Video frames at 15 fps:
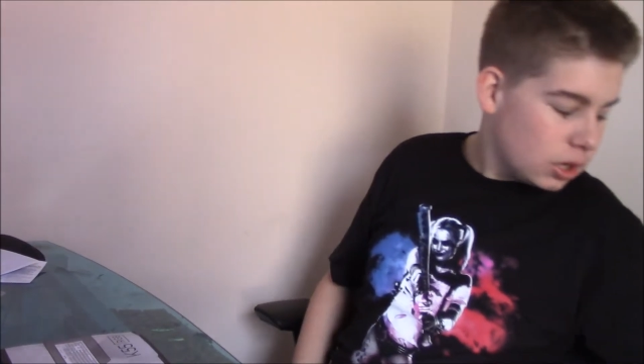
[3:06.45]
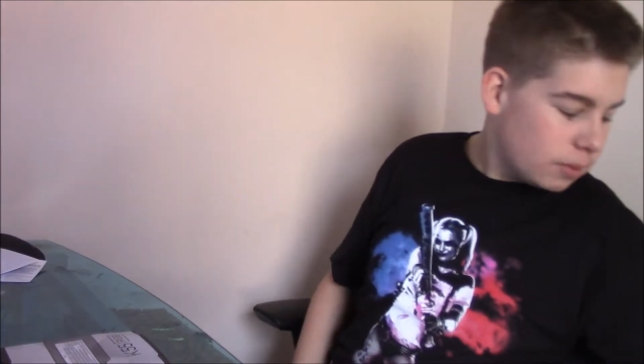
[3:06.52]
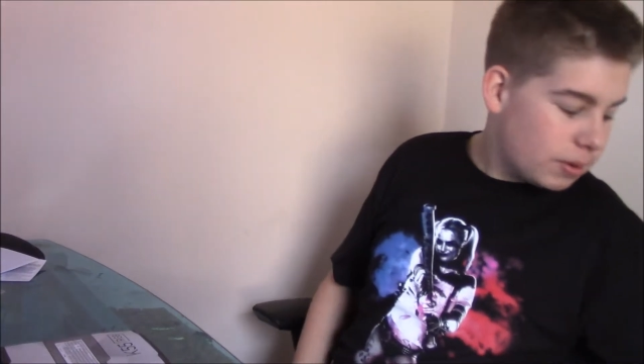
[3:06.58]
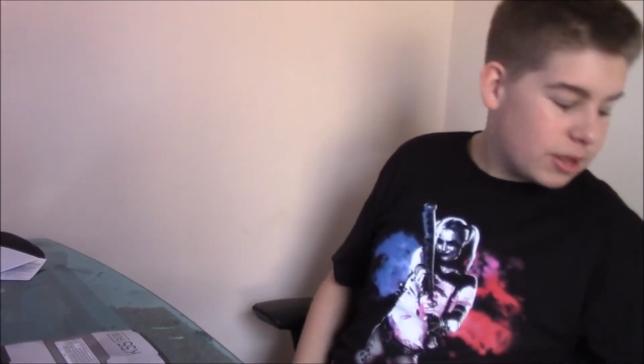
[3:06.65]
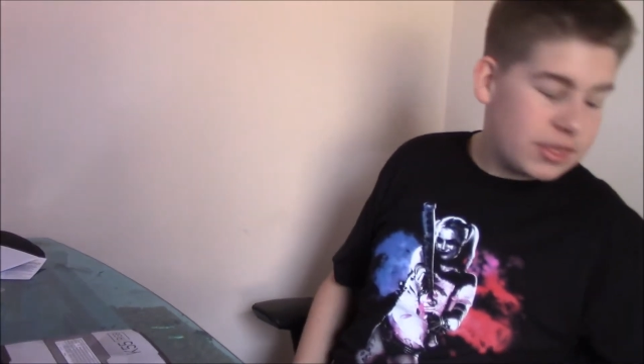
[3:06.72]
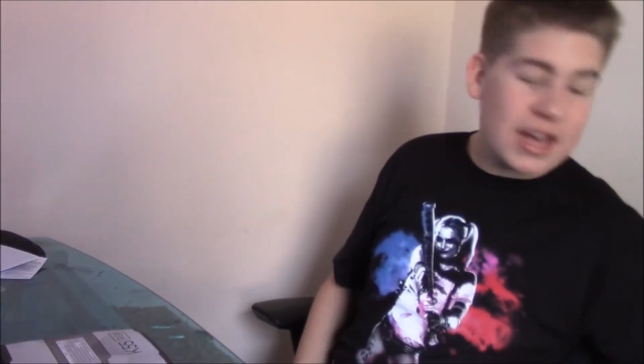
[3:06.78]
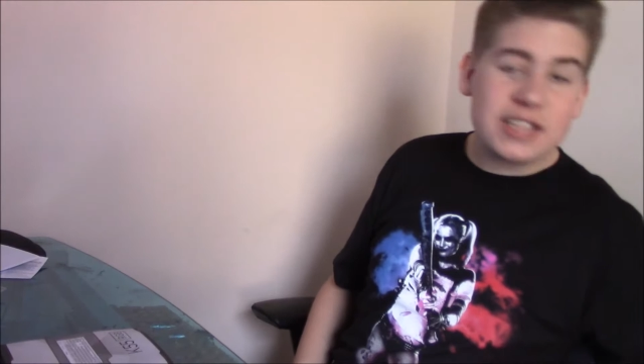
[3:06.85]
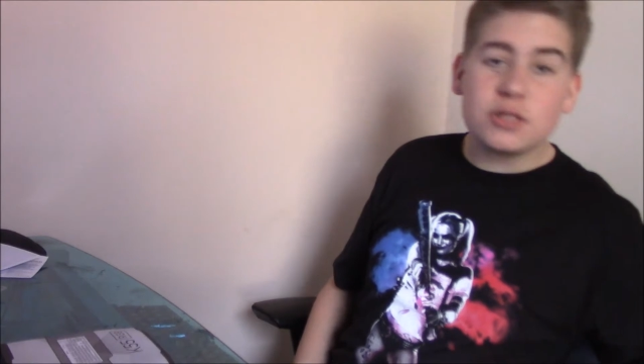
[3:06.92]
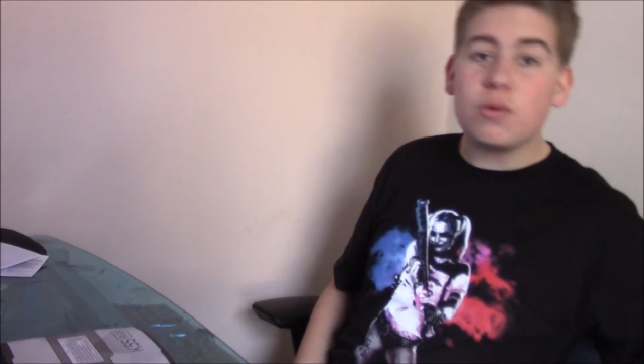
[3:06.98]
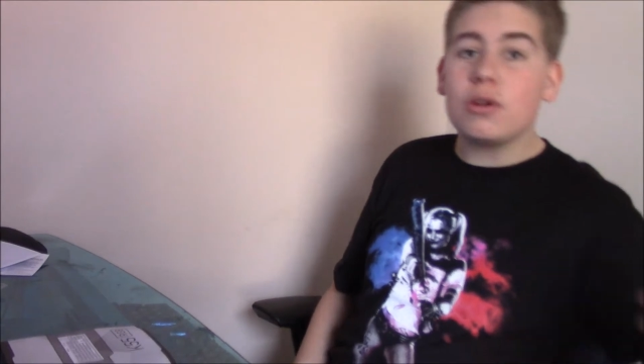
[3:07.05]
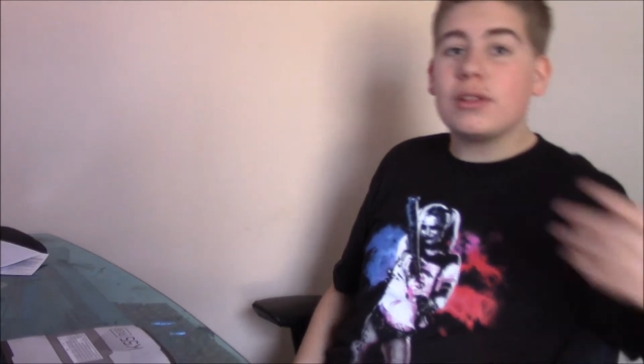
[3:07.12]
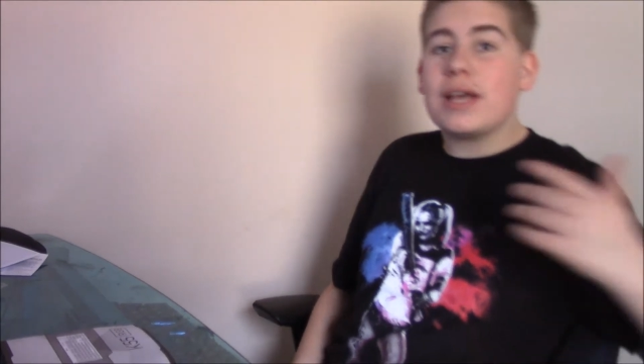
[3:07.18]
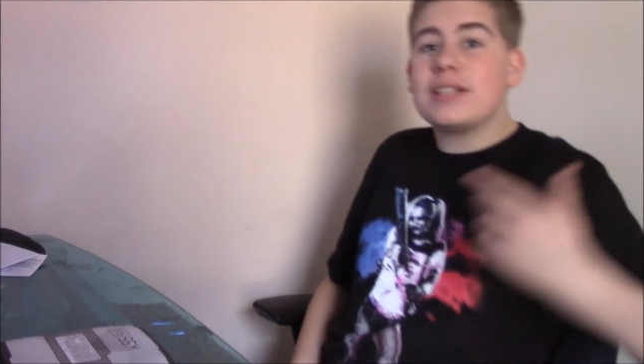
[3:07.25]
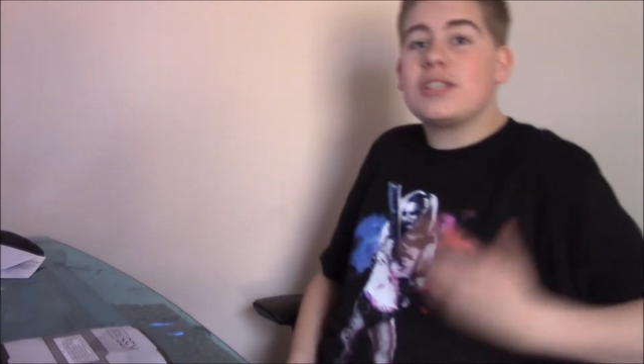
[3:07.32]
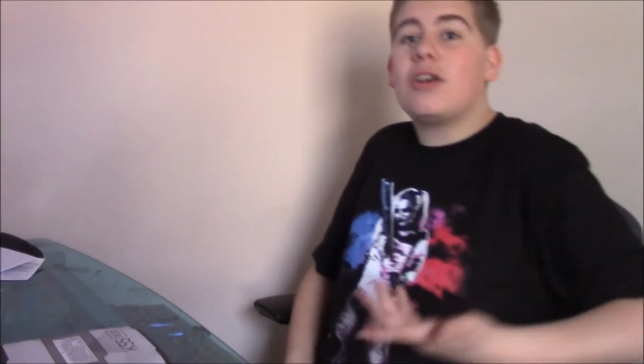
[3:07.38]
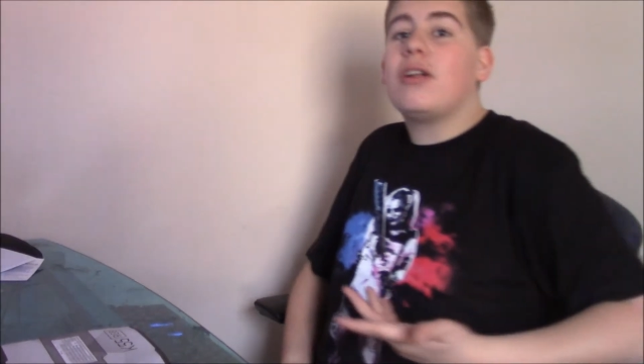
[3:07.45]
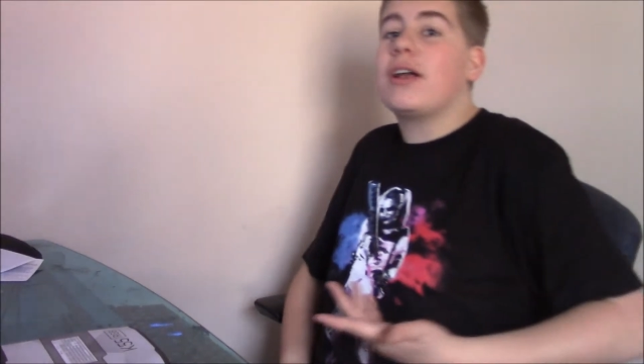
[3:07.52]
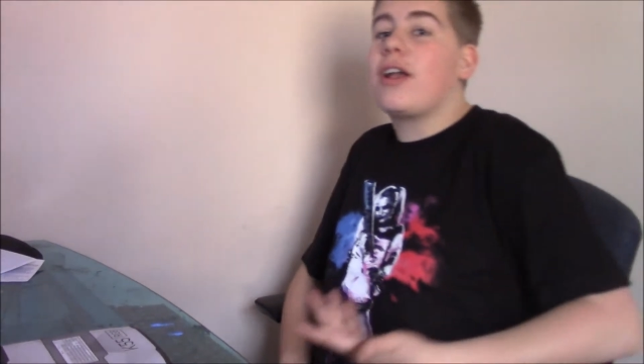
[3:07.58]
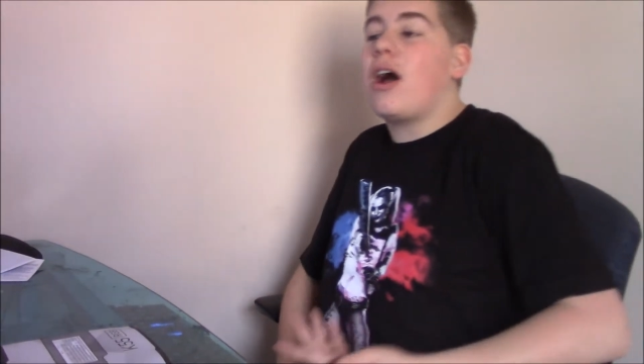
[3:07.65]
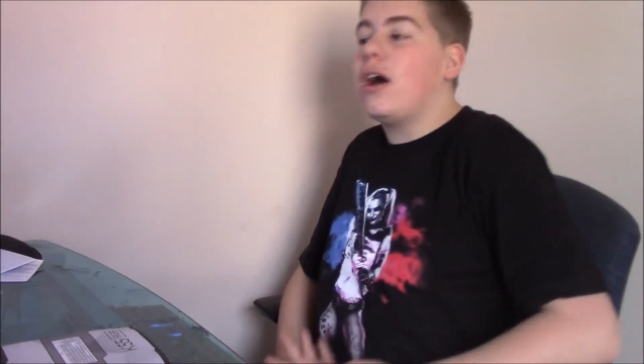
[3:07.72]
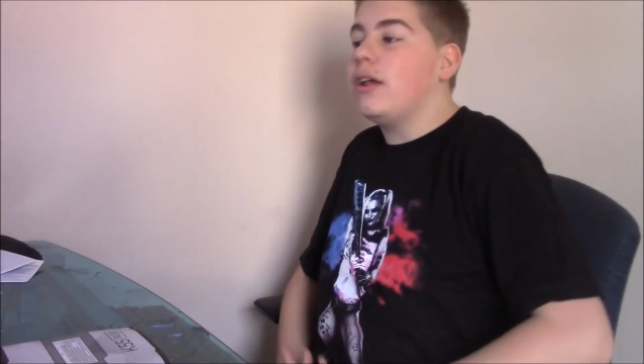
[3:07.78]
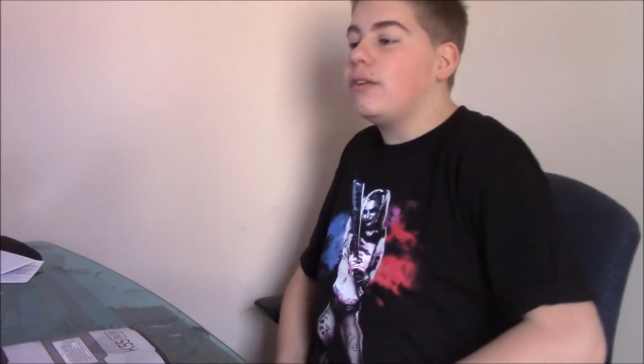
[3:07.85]
But that's that's all I
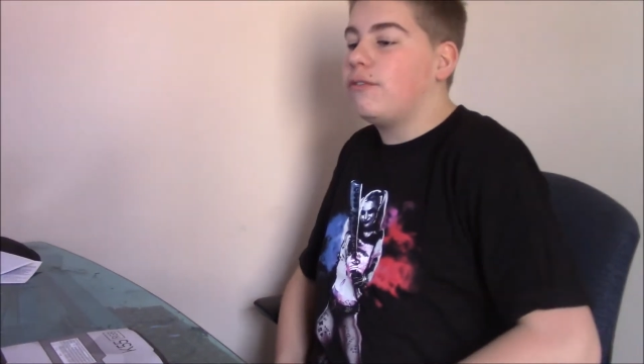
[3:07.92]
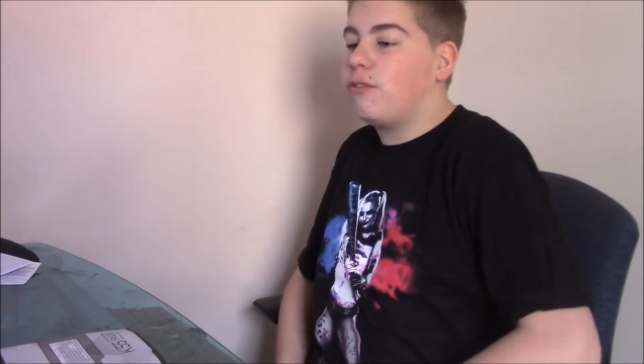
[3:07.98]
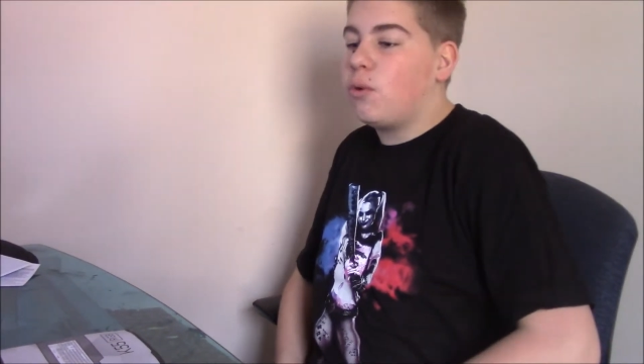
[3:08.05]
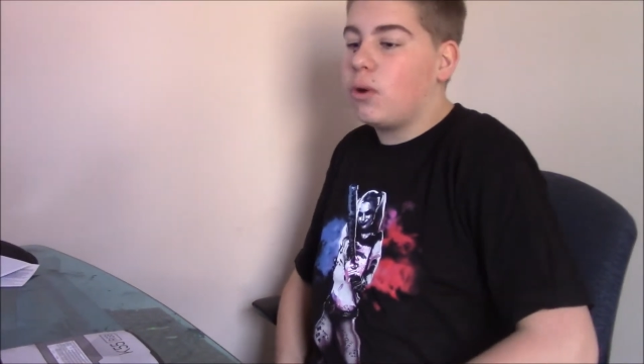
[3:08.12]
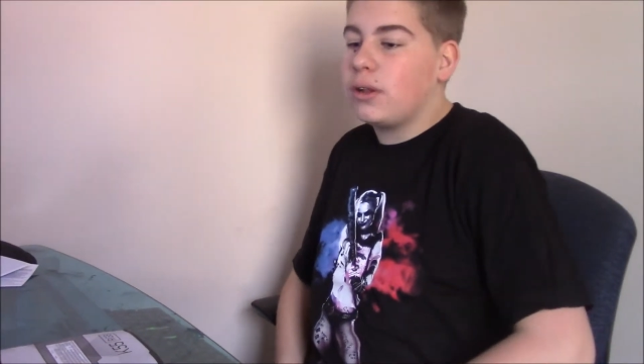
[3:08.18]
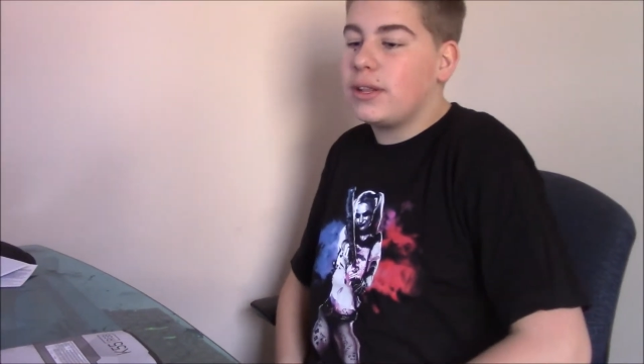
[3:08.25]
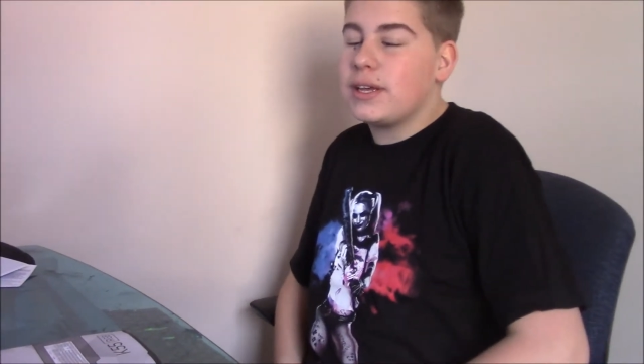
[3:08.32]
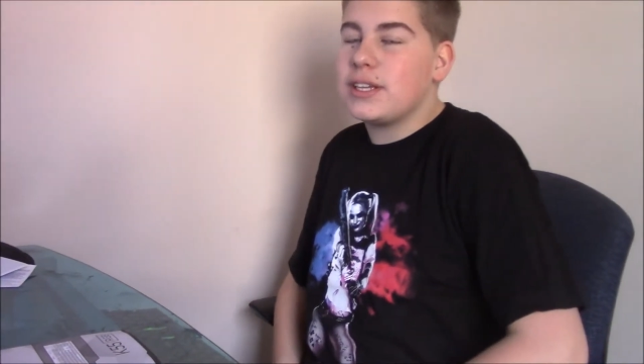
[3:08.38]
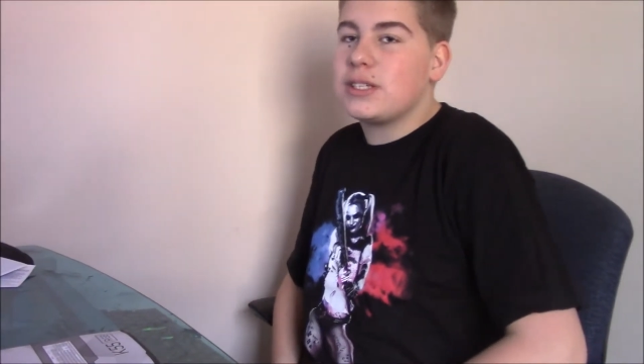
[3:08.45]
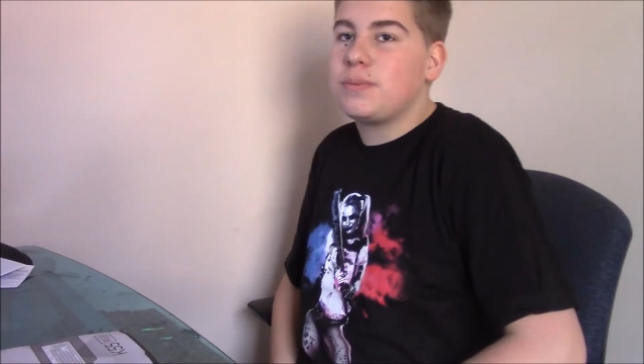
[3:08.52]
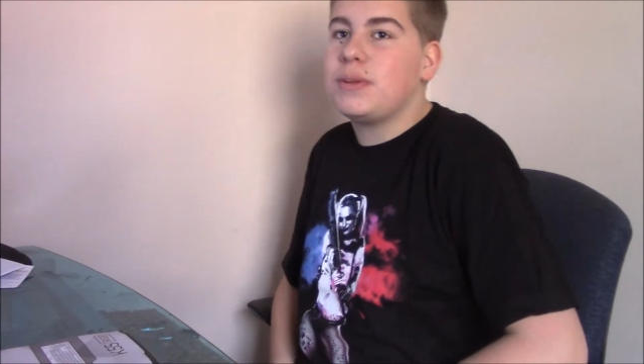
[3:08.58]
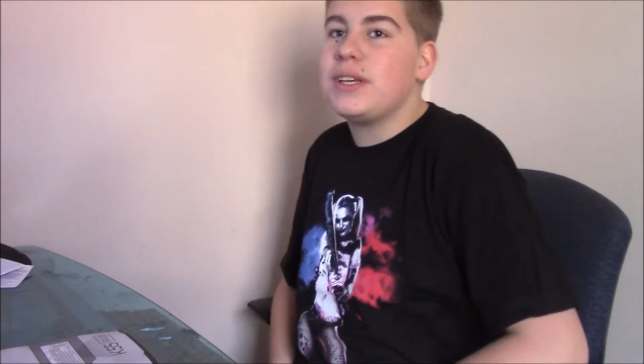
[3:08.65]
got for this.